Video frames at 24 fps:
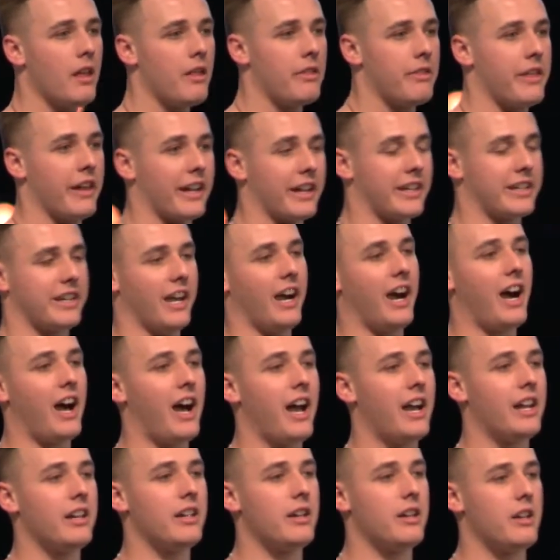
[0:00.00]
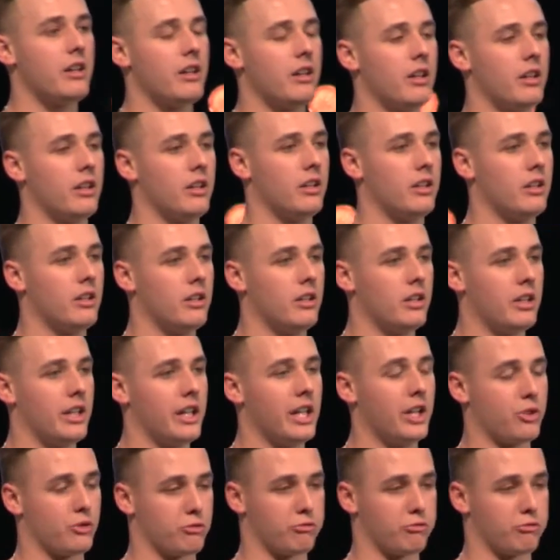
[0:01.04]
that God is